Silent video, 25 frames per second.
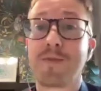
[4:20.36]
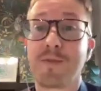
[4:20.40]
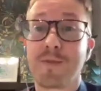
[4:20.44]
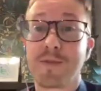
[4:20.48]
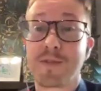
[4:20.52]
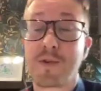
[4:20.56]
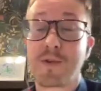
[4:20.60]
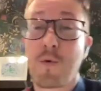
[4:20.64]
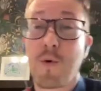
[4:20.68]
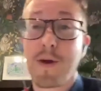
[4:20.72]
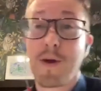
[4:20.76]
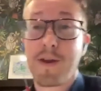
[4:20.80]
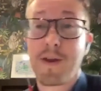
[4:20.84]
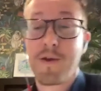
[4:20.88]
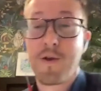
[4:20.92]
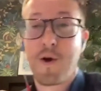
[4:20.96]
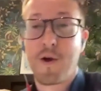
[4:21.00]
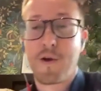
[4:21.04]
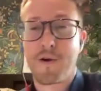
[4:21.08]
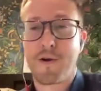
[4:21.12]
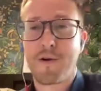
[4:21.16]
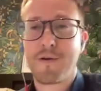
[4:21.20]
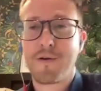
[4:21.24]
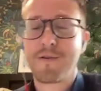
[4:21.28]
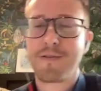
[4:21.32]
was quite an
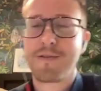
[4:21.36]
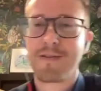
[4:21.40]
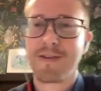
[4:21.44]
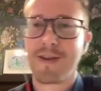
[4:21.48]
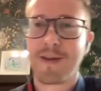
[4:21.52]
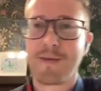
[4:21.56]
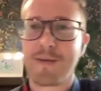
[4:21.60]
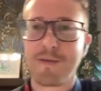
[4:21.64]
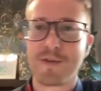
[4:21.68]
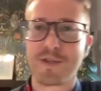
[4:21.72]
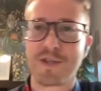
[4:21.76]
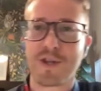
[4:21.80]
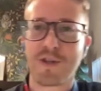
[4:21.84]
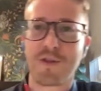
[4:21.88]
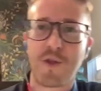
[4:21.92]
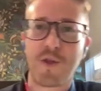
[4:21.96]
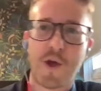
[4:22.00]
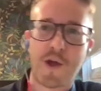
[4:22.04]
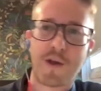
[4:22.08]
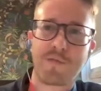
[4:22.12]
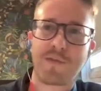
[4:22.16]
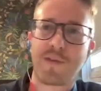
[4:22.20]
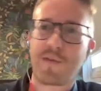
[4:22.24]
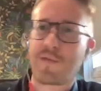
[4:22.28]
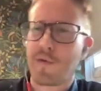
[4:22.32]
honor. There's a lot
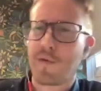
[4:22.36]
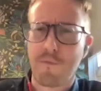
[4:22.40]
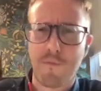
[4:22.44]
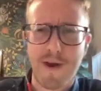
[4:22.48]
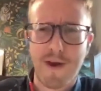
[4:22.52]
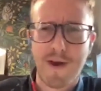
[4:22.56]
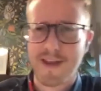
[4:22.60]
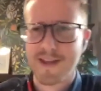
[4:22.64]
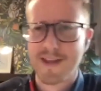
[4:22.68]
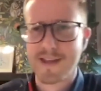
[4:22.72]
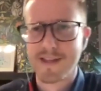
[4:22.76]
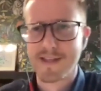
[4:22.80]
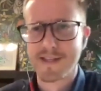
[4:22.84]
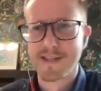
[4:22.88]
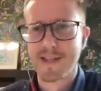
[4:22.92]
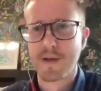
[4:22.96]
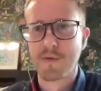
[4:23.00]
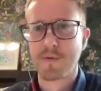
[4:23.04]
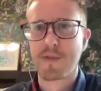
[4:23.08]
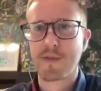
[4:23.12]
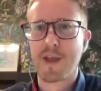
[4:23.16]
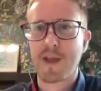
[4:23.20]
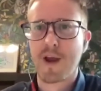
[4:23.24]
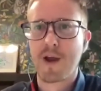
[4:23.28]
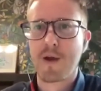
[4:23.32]
of different rankings
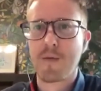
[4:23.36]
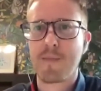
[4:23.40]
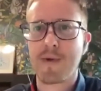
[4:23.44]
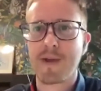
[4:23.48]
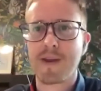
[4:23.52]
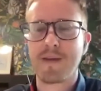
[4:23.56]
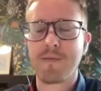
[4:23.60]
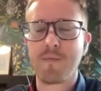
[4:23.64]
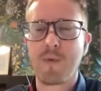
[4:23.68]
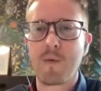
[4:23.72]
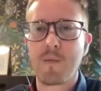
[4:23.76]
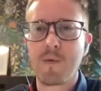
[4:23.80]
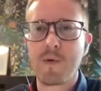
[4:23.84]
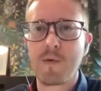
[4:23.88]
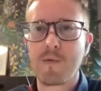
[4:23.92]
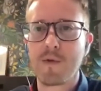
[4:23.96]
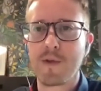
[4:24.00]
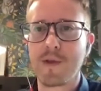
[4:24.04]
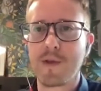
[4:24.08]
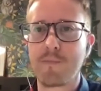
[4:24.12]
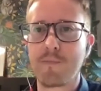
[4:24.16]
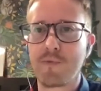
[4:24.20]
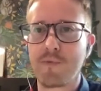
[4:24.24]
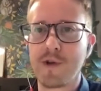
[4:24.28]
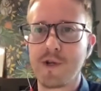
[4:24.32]
out there, but what we really
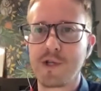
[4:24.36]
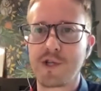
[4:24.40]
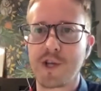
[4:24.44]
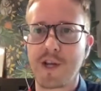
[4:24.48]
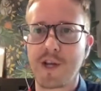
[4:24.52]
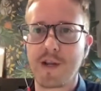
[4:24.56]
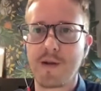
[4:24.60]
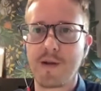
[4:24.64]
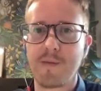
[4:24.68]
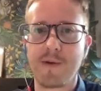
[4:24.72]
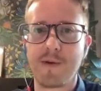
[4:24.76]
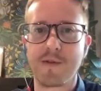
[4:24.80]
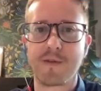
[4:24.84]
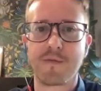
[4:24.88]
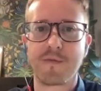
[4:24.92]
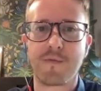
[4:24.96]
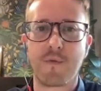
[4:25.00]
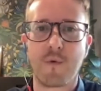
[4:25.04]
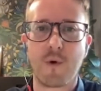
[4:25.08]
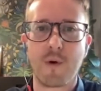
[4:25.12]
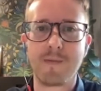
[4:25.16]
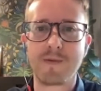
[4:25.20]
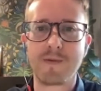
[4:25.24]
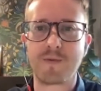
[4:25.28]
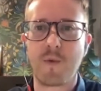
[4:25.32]
appreciated about the
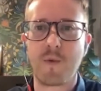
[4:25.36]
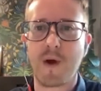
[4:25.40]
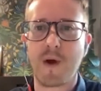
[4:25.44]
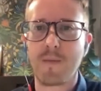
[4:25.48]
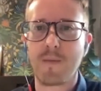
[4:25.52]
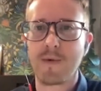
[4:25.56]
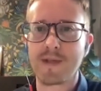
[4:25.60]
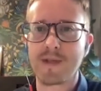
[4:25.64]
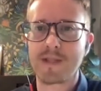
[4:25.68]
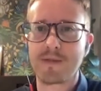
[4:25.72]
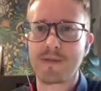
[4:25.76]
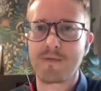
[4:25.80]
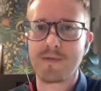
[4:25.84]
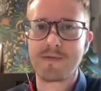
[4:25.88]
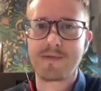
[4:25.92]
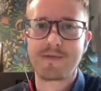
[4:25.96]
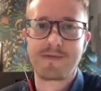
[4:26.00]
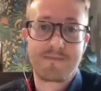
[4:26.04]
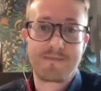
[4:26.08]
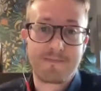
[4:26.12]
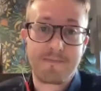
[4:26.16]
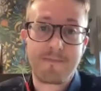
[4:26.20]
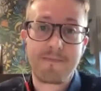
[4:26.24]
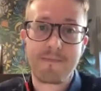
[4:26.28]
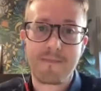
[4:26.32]
Forbes one was it was
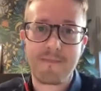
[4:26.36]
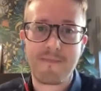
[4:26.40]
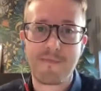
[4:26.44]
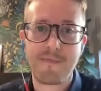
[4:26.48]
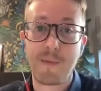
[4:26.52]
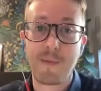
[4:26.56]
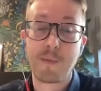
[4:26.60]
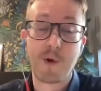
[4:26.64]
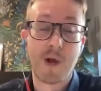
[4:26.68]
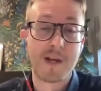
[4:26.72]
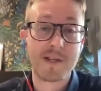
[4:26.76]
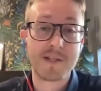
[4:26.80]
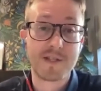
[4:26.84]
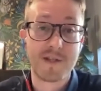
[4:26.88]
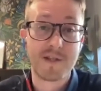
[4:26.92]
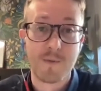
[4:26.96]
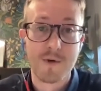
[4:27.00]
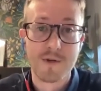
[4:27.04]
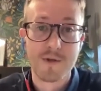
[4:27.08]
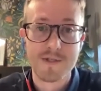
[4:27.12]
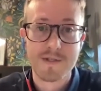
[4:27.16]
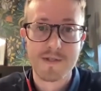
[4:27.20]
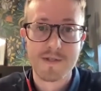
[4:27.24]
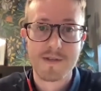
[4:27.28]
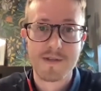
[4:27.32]
from
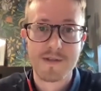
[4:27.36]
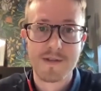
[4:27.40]
customers.